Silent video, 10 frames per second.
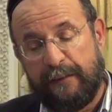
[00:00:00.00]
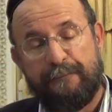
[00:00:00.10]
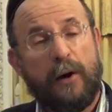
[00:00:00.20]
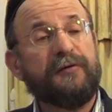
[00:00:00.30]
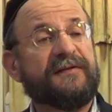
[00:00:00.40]

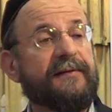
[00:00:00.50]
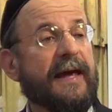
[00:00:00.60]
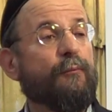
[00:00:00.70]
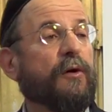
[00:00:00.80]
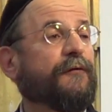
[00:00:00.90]
most of
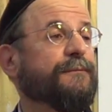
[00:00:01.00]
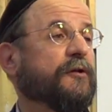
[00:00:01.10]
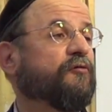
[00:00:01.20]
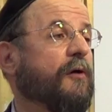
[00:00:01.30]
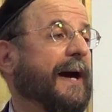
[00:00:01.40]
them were from
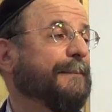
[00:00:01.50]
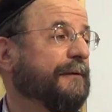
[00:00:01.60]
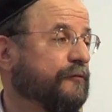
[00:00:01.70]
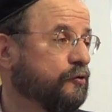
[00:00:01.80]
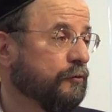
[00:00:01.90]
the tribe
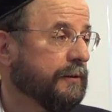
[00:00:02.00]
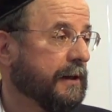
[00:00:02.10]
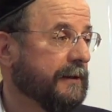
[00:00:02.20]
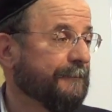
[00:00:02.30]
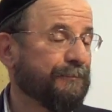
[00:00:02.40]
of
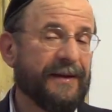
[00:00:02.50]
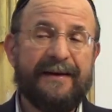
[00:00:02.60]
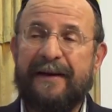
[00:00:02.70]
Judah,